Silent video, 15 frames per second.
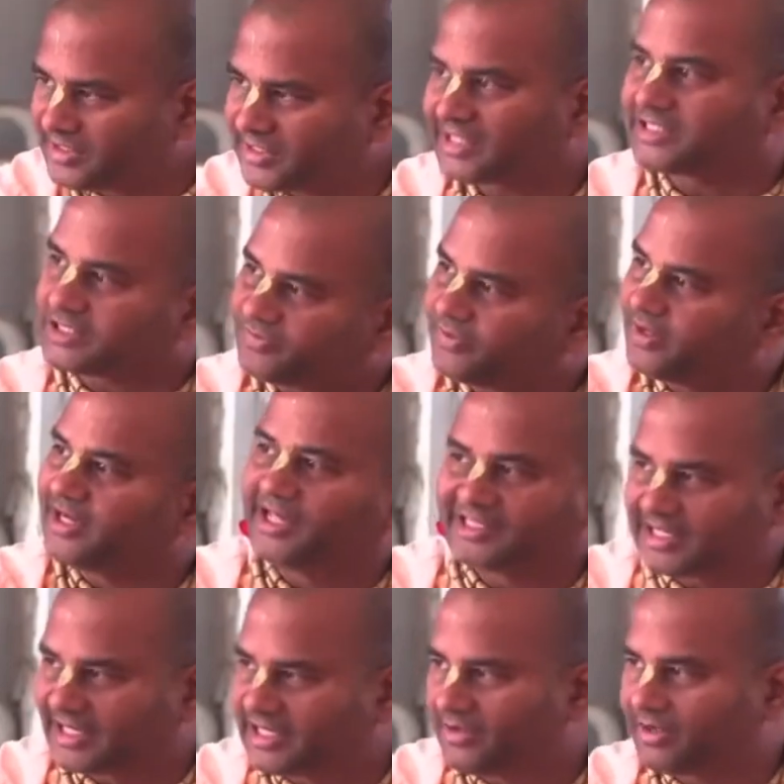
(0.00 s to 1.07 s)
to be successful
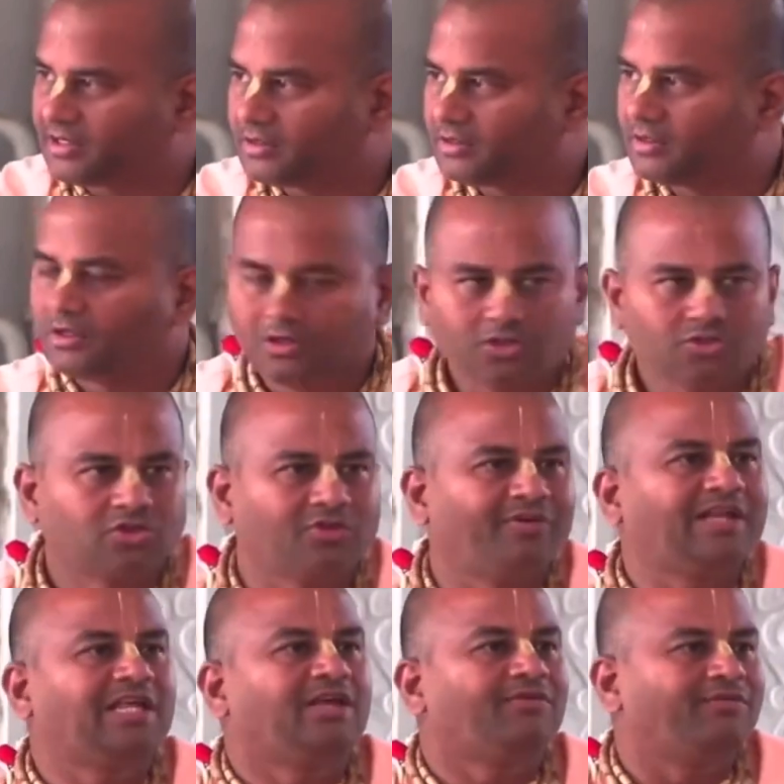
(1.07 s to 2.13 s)
in his endeavor.
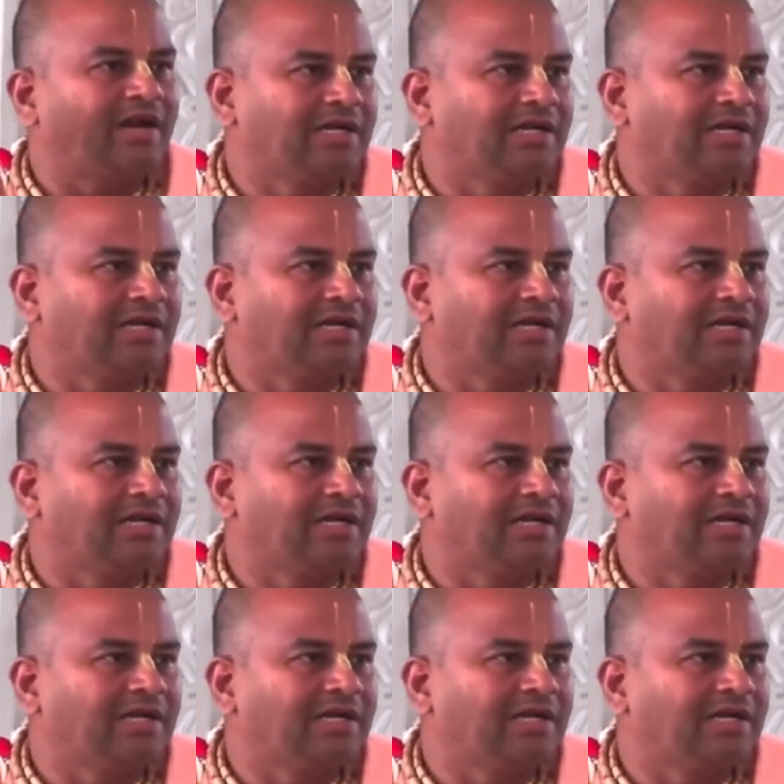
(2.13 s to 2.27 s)
So when